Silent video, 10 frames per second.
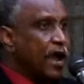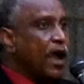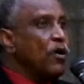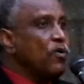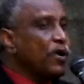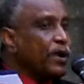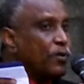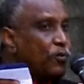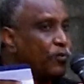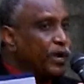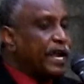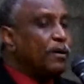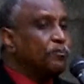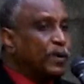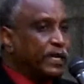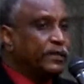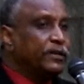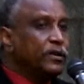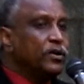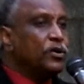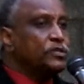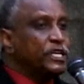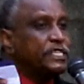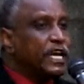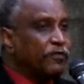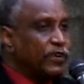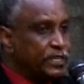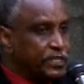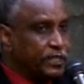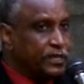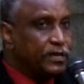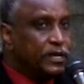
how we can build on this diversity.